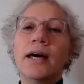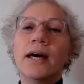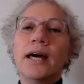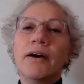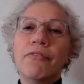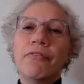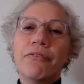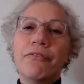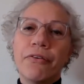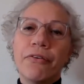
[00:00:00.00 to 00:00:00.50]

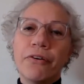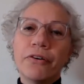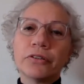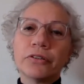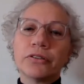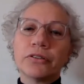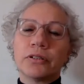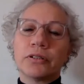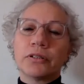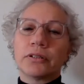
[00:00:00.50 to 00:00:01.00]
A
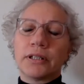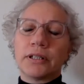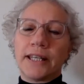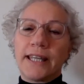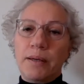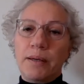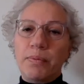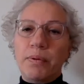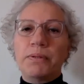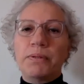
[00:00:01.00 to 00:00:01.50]
fourth
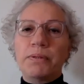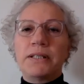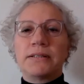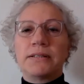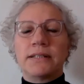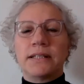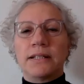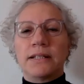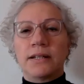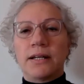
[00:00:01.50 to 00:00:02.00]

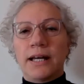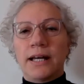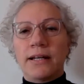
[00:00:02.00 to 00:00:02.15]
capability,